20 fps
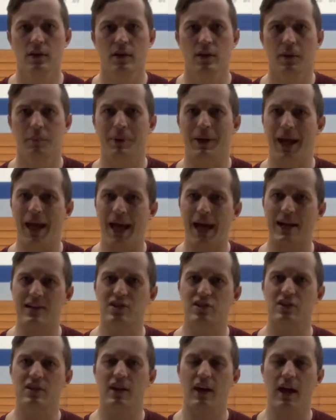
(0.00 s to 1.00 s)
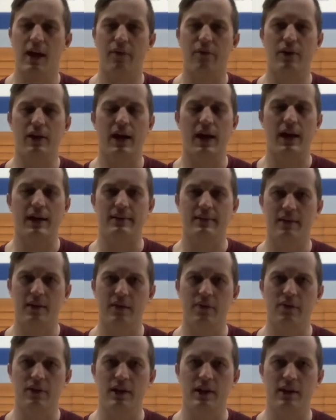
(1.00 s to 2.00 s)
But actually, every
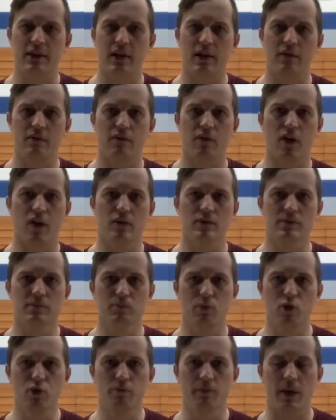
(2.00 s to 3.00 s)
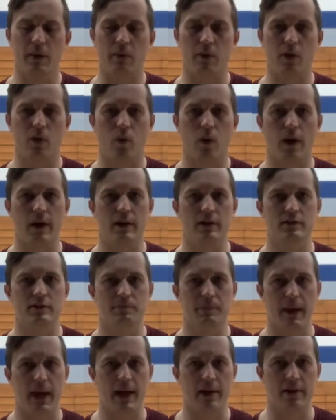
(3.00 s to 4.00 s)
activity that involves movement requires
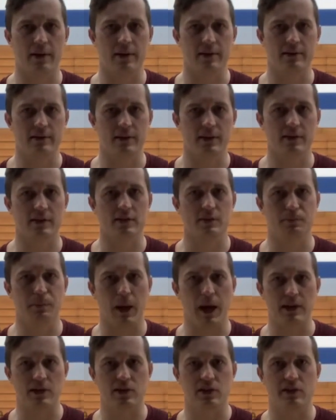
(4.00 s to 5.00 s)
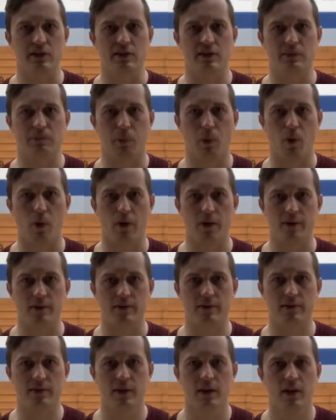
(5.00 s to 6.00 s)
balance, especially
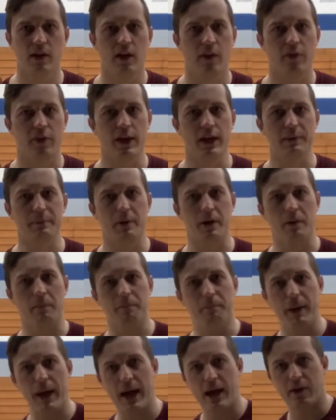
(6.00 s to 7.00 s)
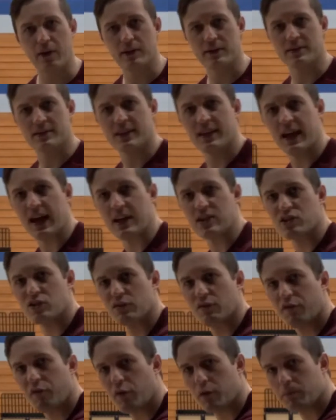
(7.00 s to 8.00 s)
sports. Think about a balanced catch in
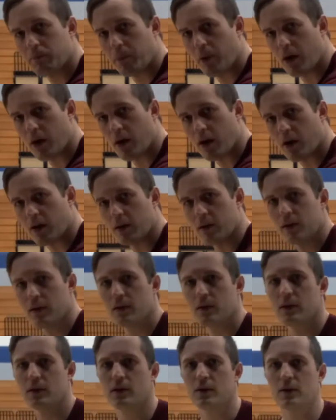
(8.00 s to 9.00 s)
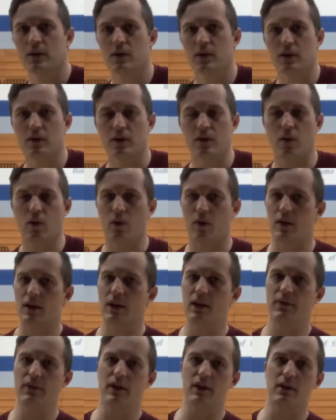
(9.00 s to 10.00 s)
football, or
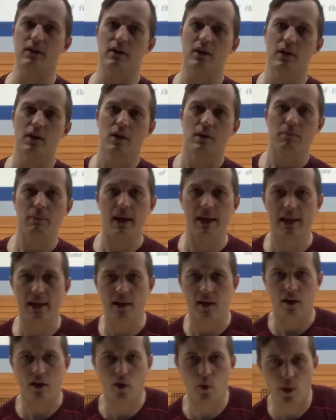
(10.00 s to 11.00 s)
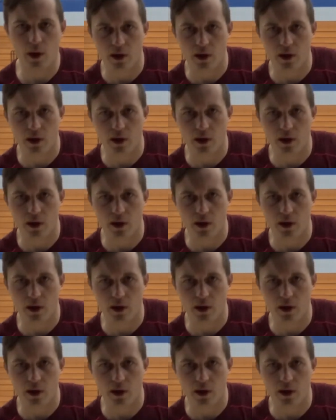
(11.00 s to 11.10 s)
even making a quick